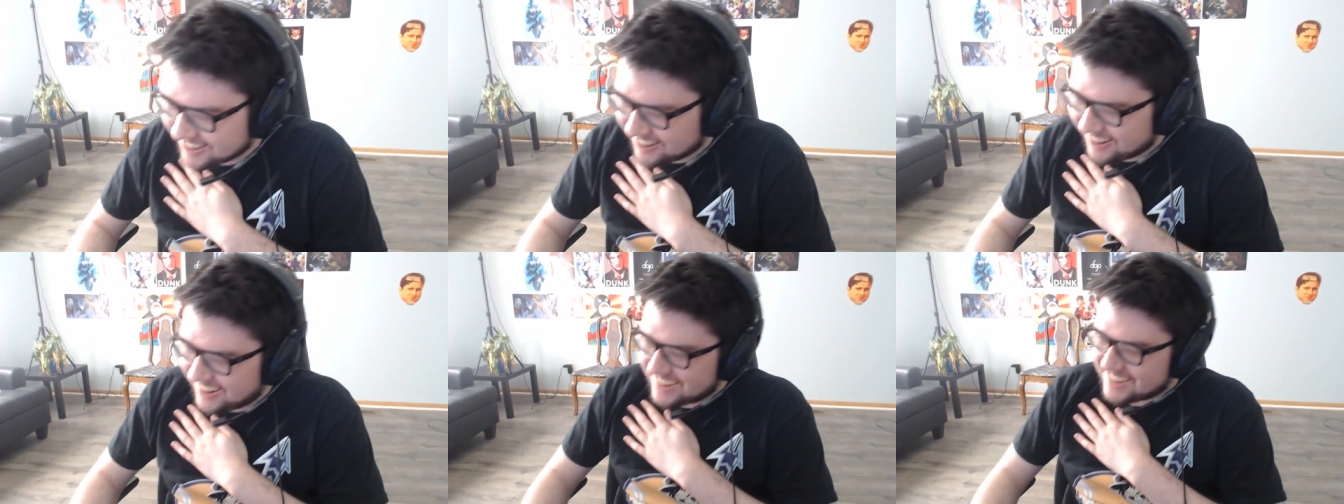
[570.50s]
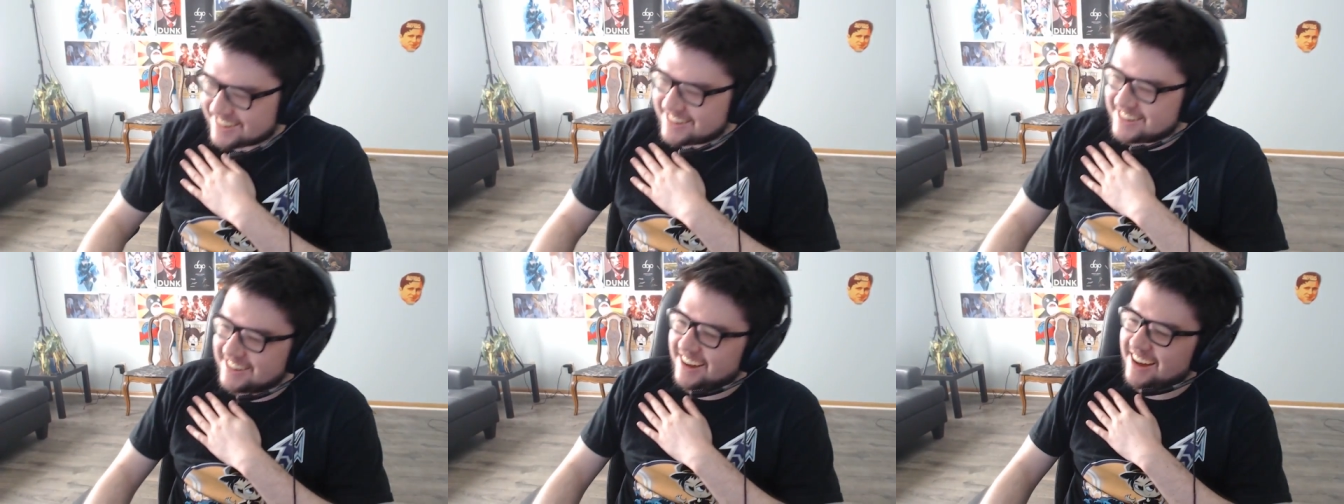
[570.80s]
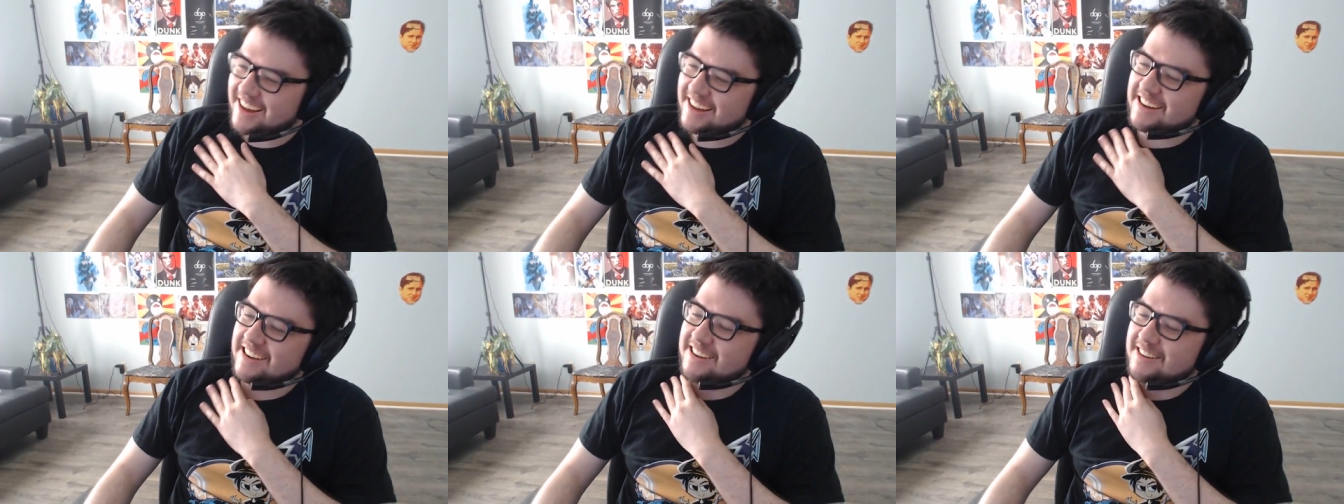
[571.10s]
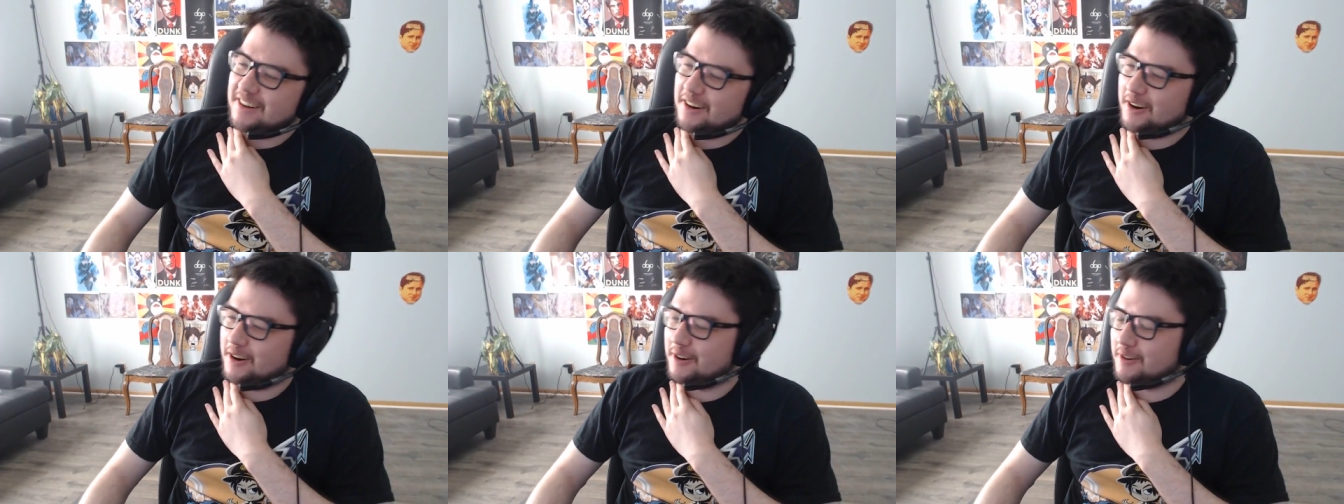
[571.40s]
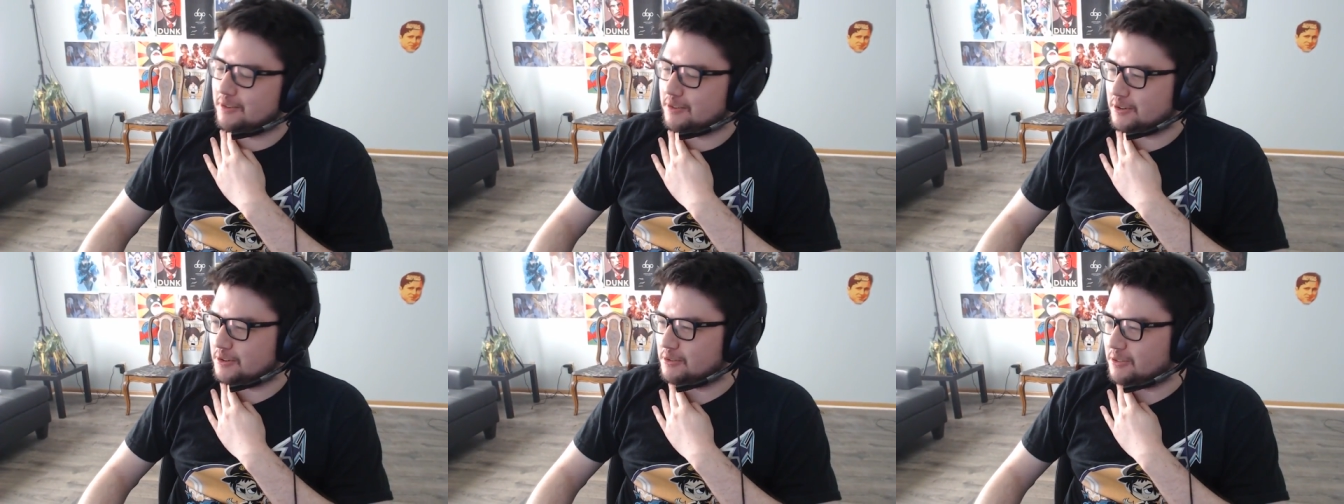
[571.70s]
I got on
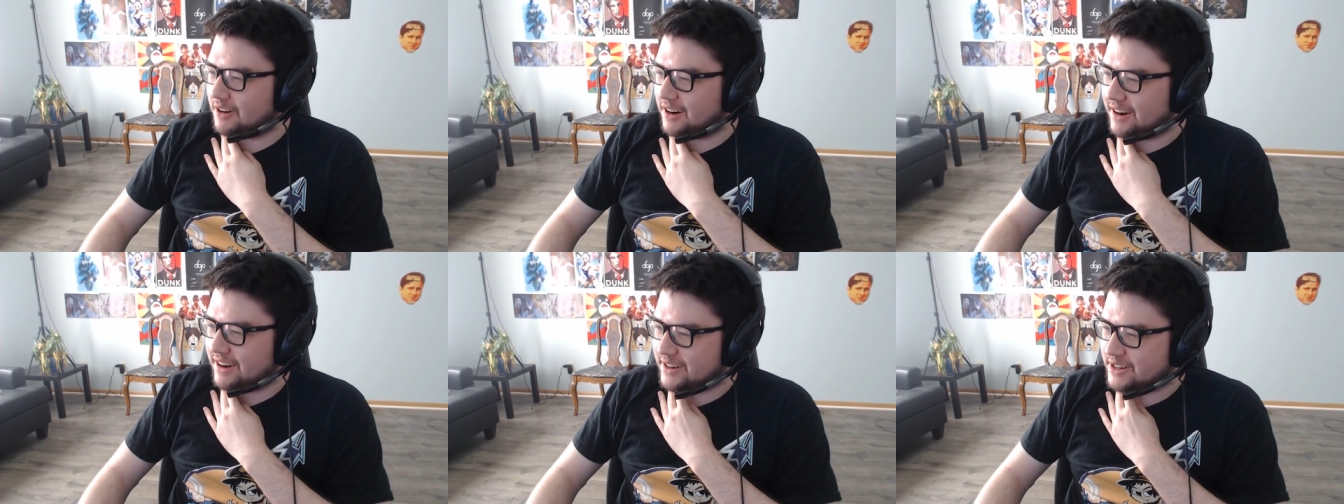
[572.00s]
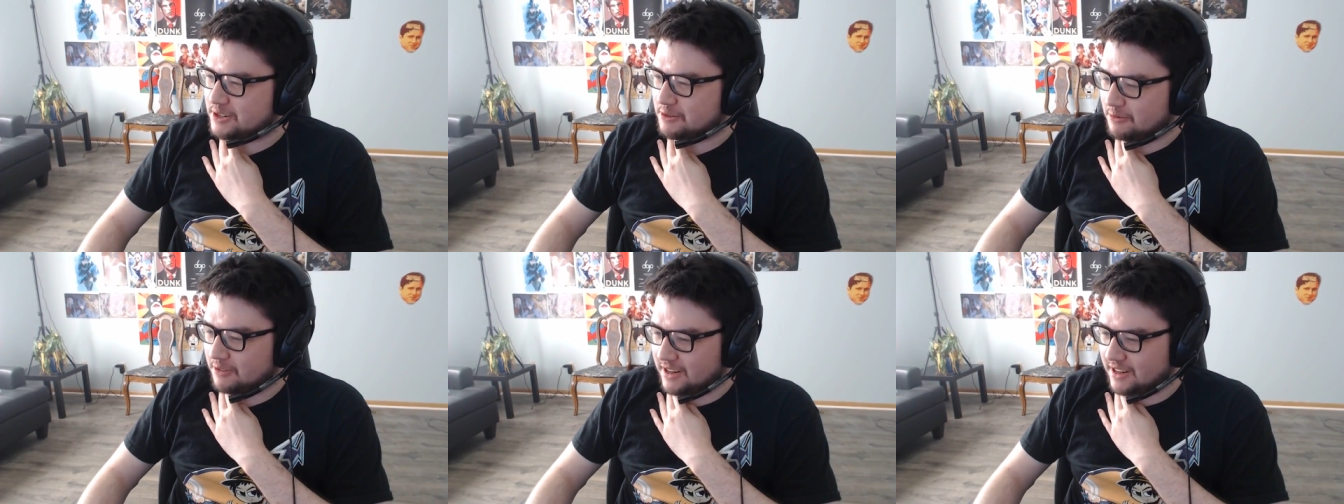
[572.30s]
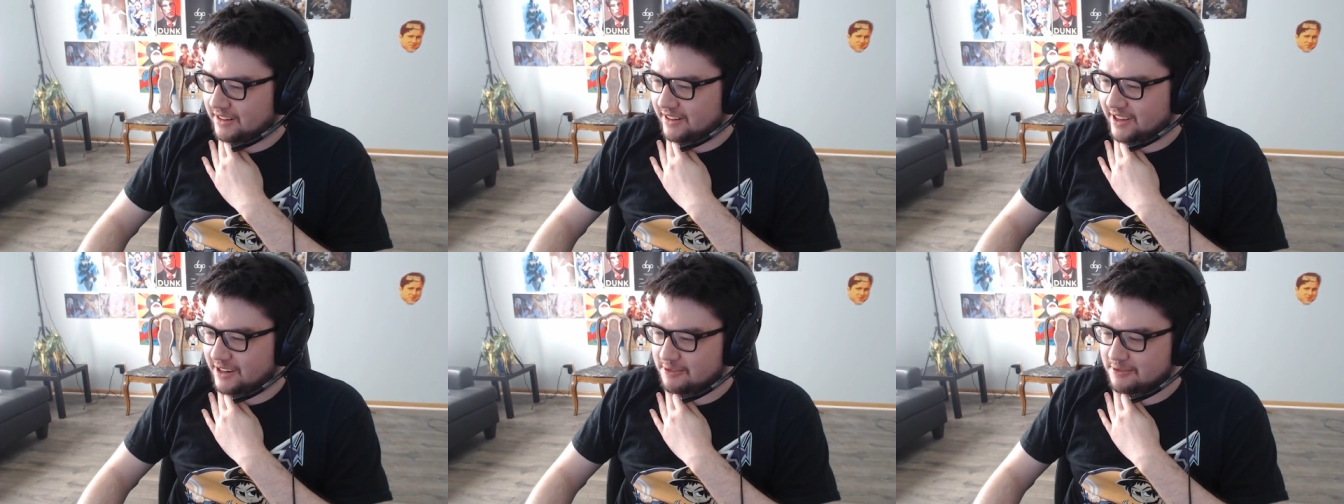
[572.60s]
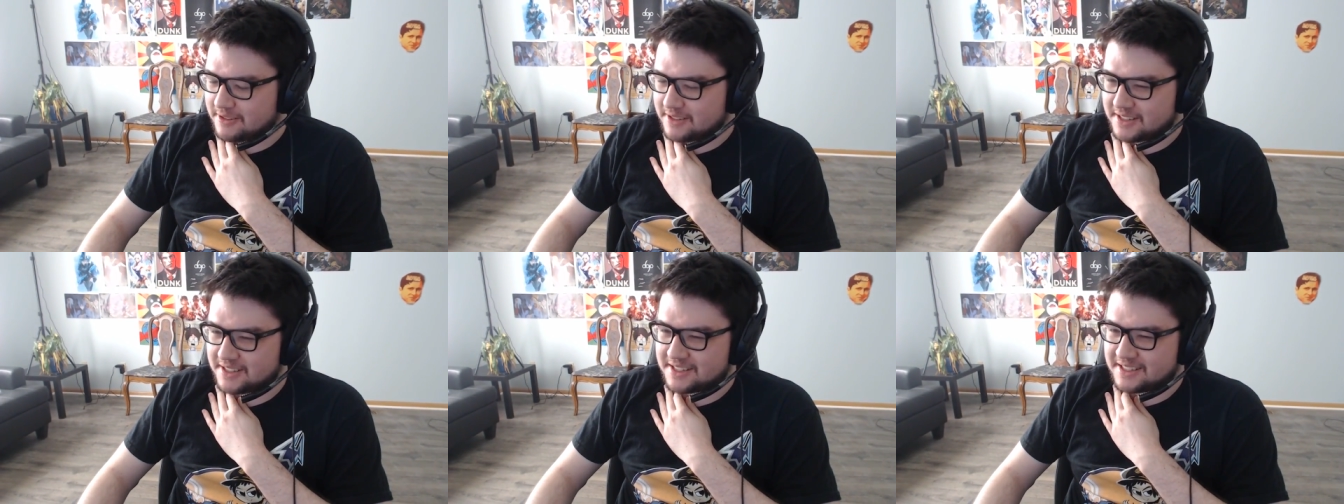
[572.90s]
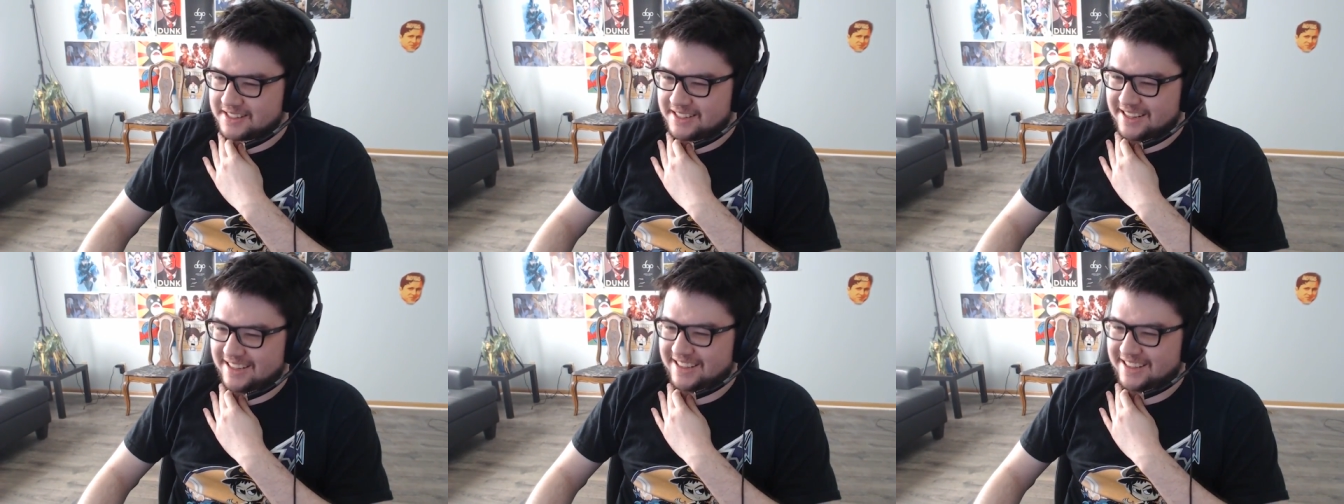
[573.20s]
Overwatch while I was sick.